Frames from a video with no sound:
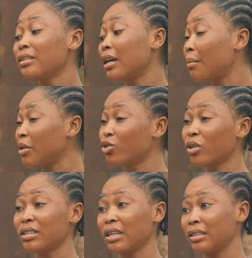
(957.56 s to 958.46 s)
that I'm
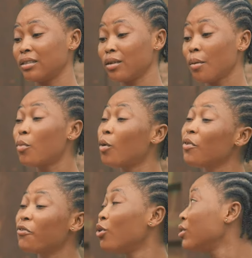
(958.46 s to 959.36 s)
interested in. But
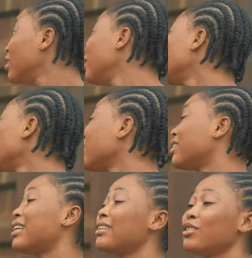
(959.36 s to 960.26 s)
before then, let's just
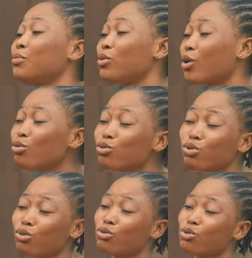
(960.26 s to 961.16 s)
enter this bush. I want to show you